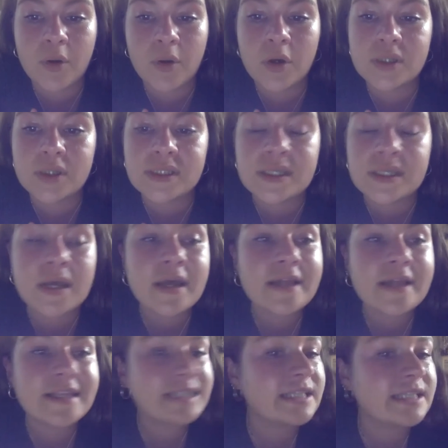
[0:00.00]
Because
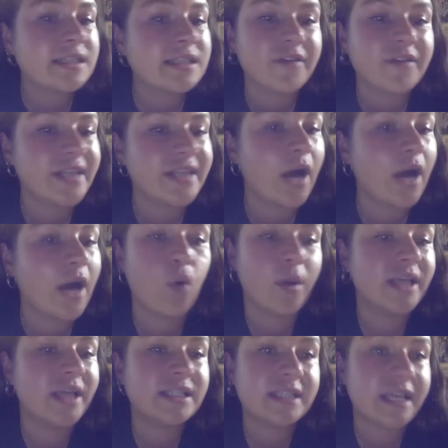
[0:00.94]
this is something that
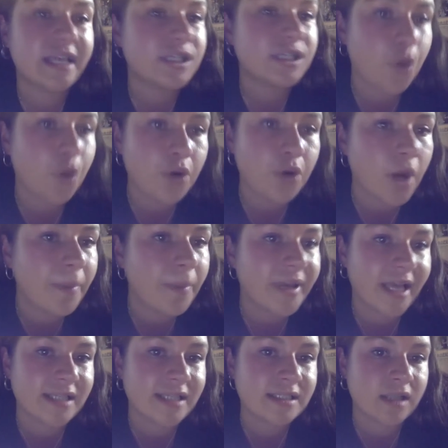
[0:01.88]
always gets thrown up
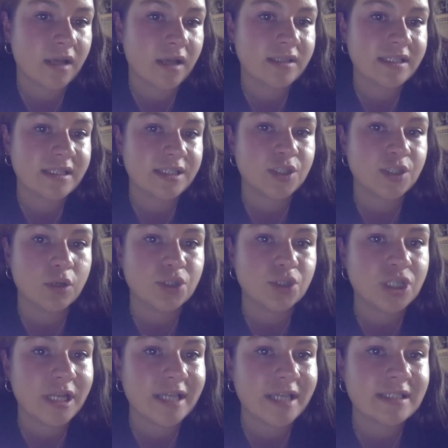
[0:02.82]
against us as
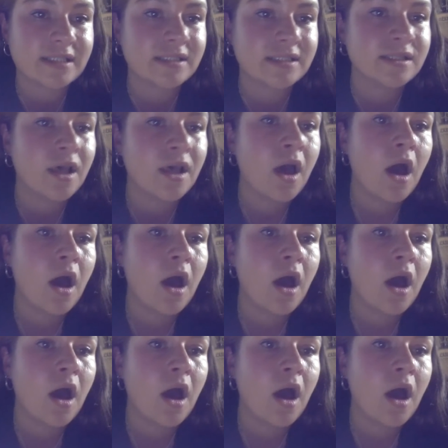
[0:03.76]
socialists,